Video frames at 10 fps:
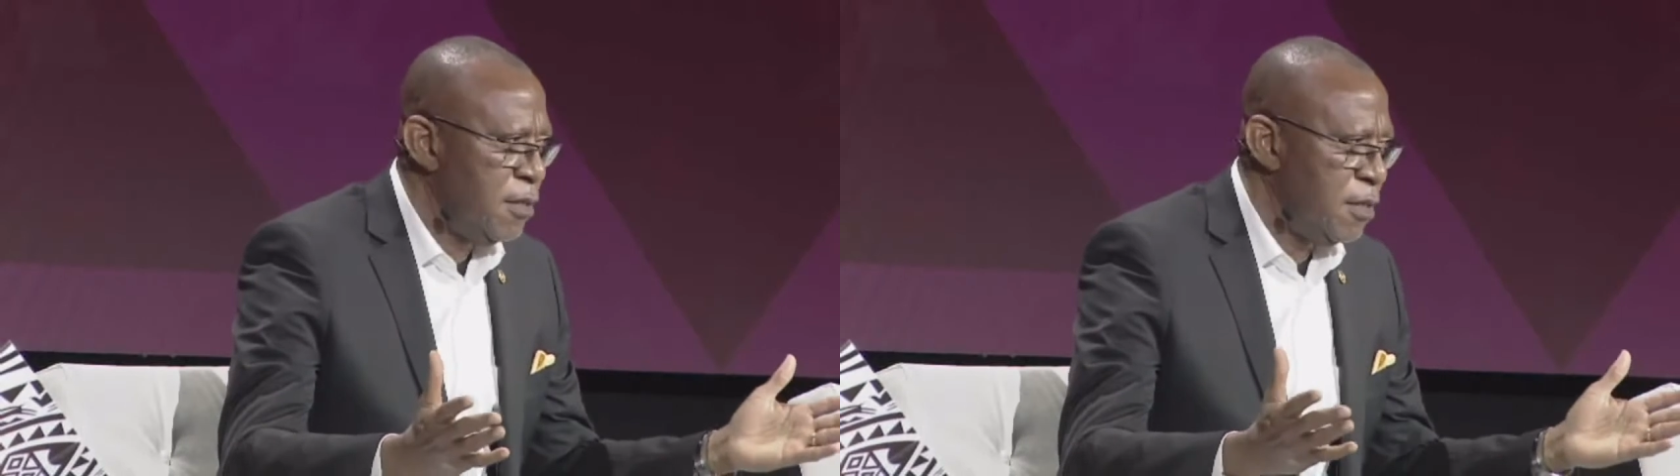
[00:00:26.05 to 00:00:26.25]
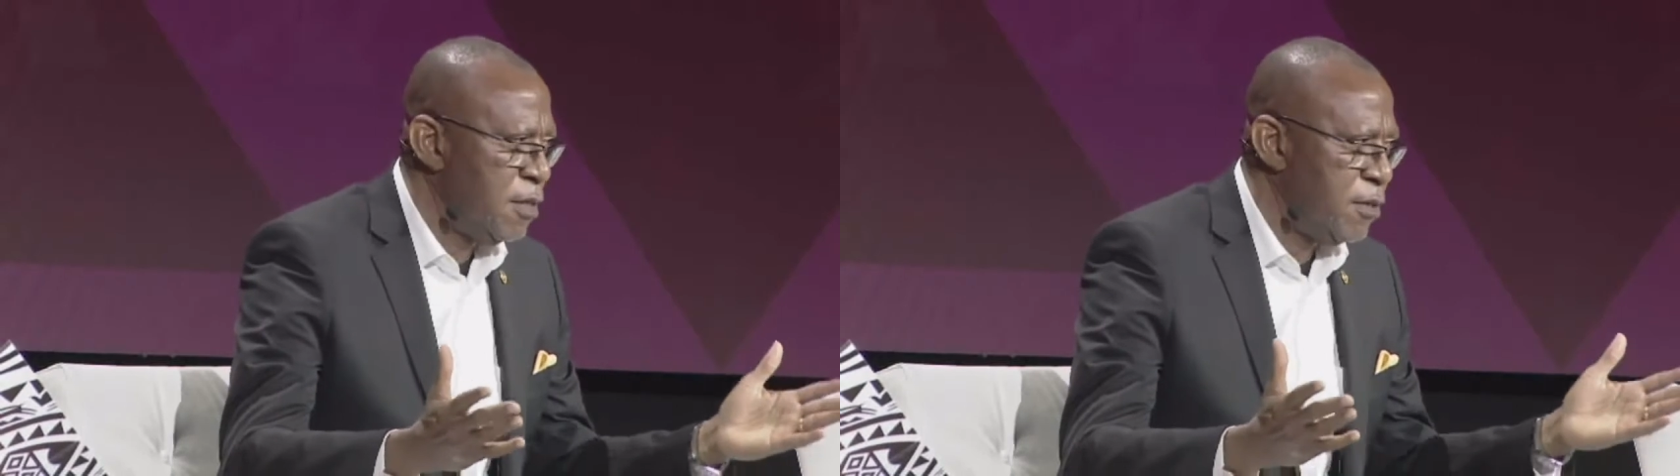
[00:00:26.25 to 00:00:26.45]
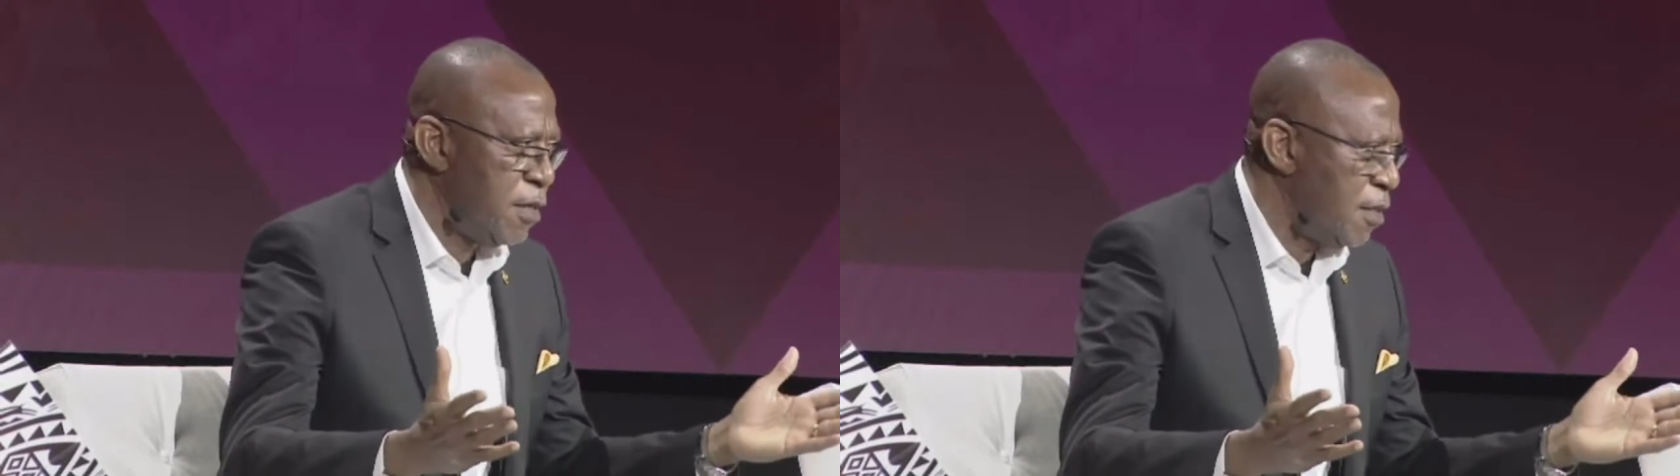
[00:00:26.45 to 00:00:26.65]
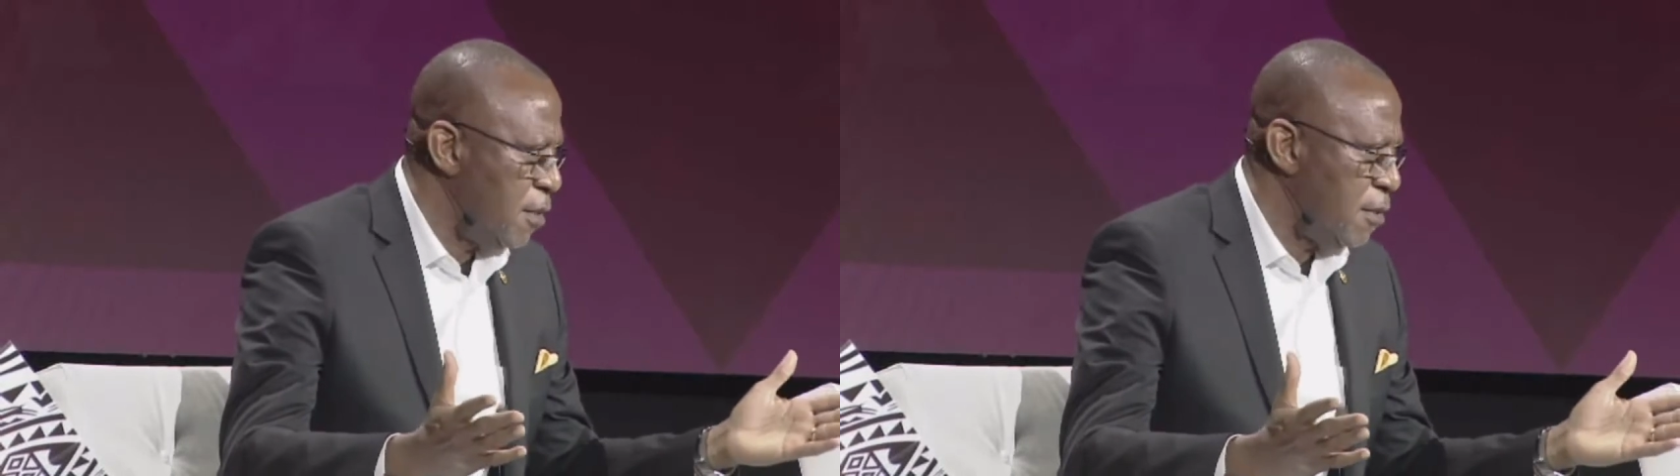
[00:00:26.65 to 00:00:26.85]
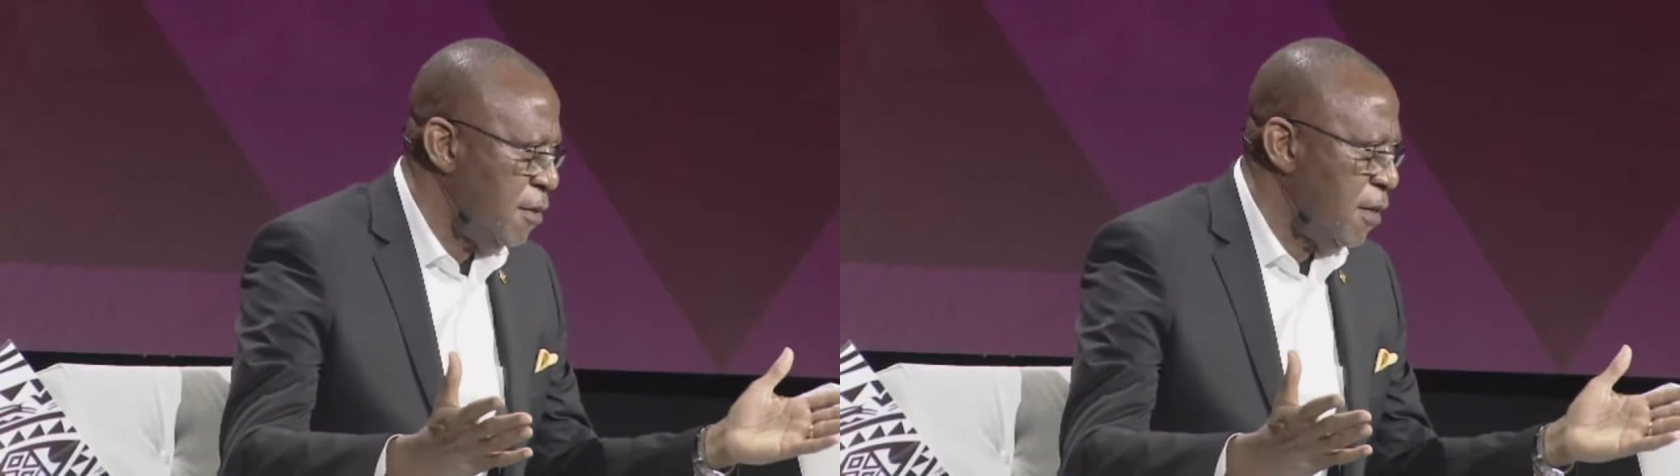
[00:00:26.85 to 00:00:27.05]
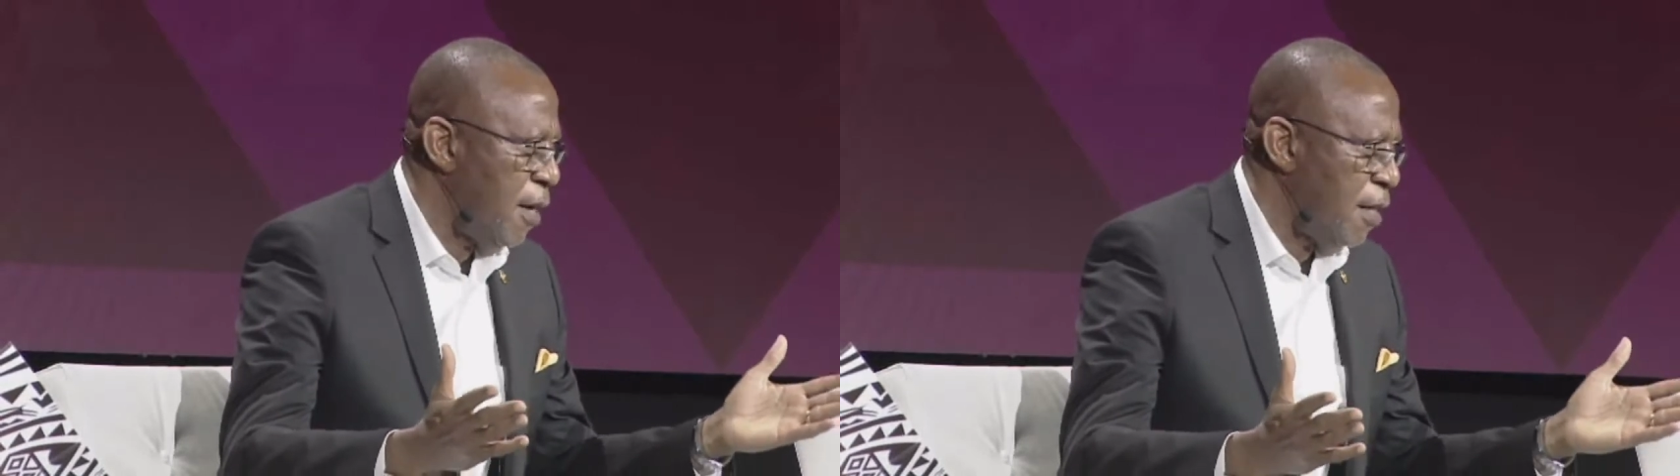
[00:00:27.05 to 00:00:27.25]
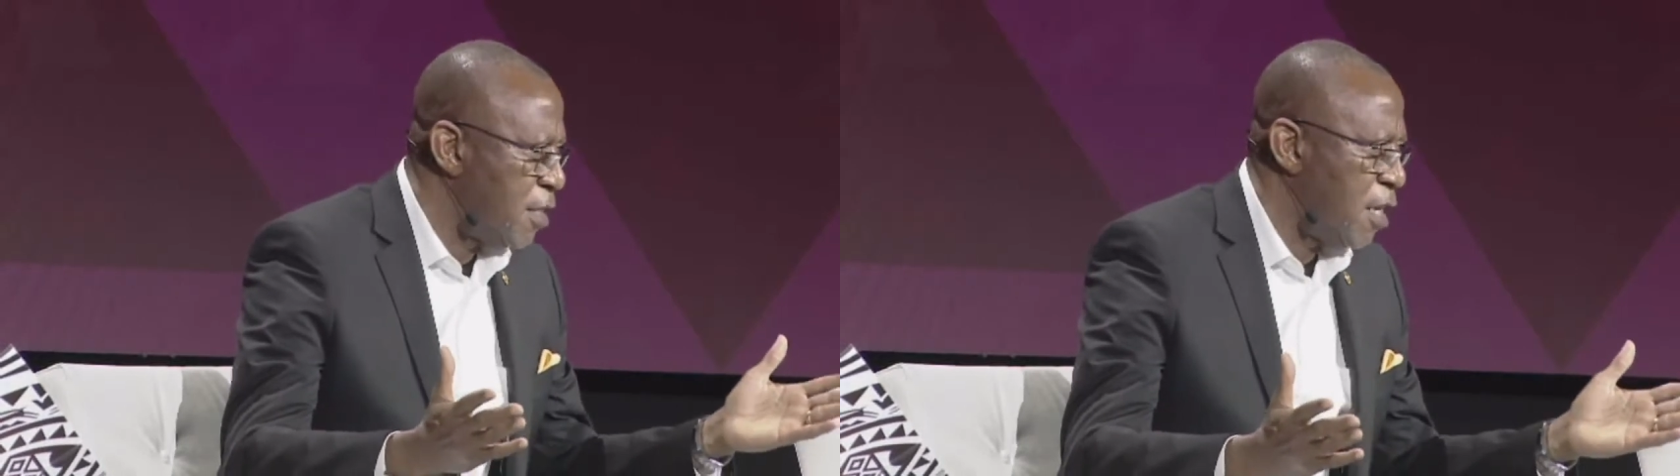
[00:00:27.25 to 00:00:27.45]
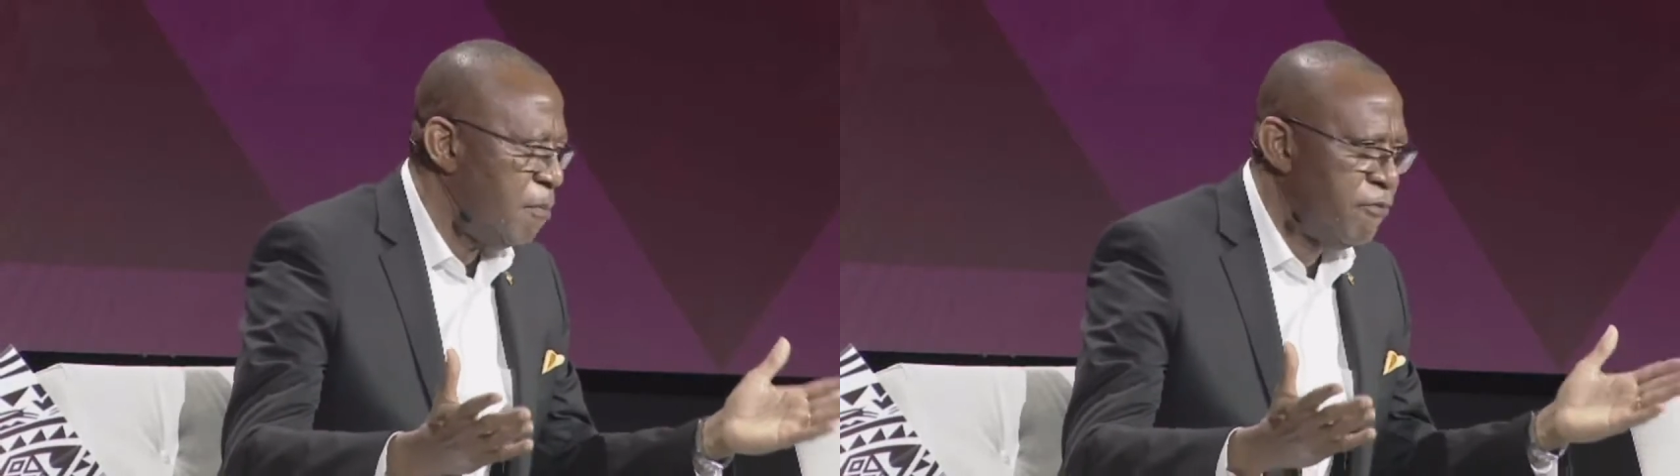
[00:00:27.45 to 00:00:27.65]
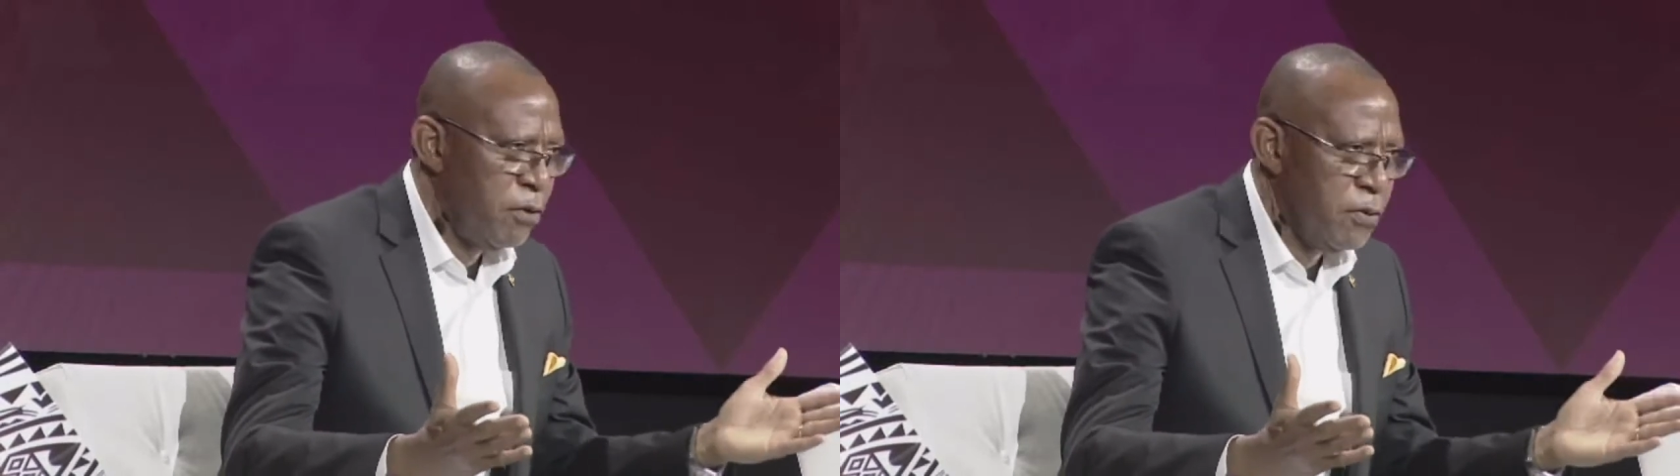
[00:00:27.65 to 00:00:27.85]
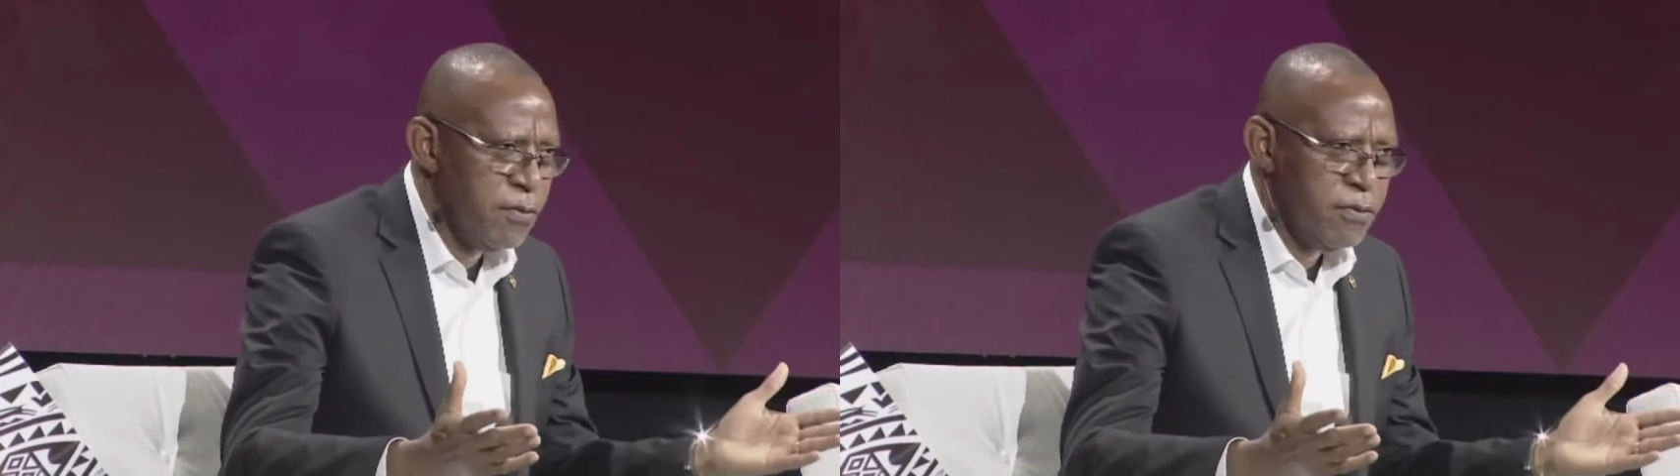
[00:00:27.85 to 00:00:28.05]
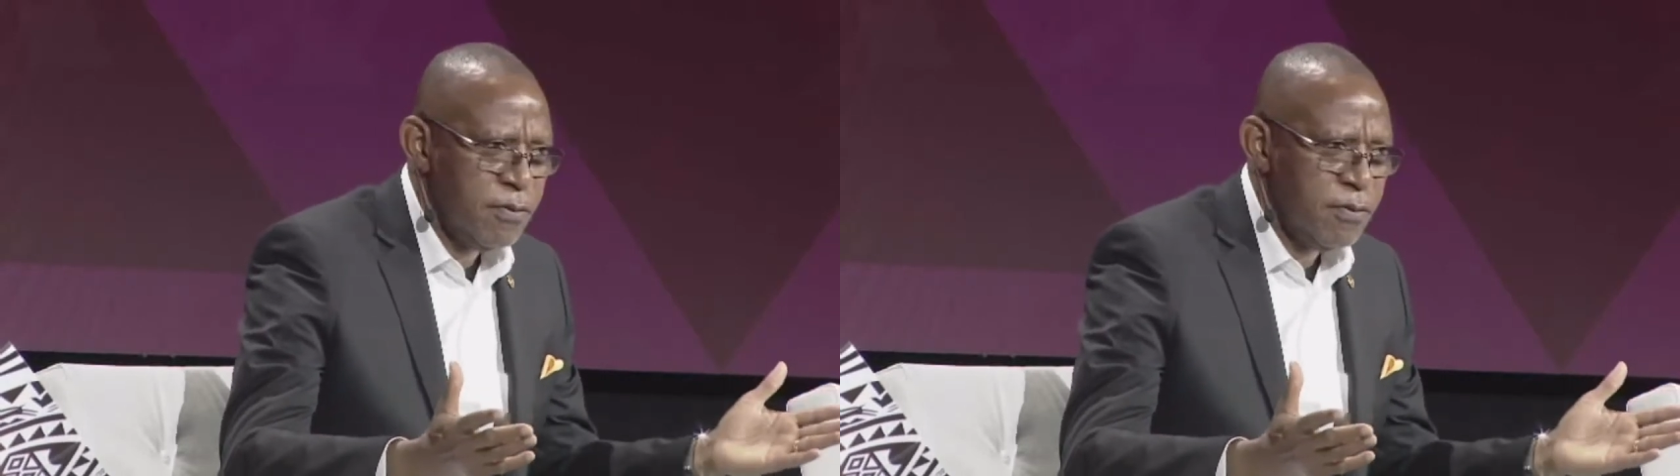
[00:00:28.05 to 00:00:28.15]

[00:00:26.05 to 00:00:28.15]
this great landscape for you.